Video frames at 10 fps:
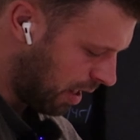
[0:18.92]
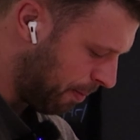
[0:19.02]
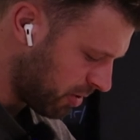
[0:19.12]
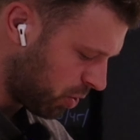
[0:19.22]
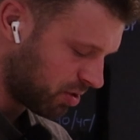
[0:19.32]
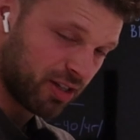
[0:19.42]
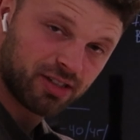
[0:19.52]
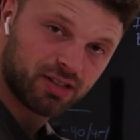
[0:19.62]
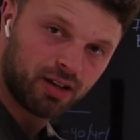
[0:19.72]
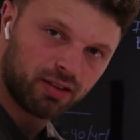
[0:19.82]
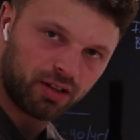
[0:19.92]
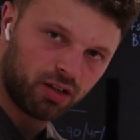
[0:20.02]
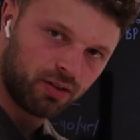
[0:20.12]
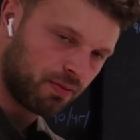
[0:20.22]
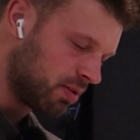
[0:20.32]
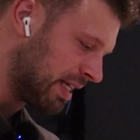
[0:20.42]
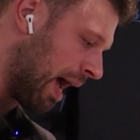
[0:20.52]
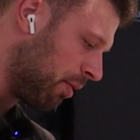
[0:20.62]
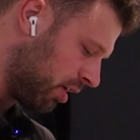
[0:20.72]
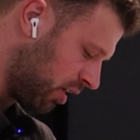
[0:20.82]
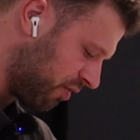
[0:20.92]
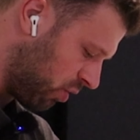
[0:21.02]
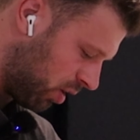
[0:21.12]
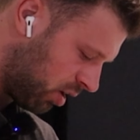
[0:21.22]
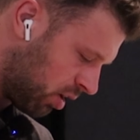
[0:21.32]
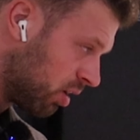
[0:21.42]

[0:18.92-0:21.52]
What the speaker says: I'm also using this little towel here for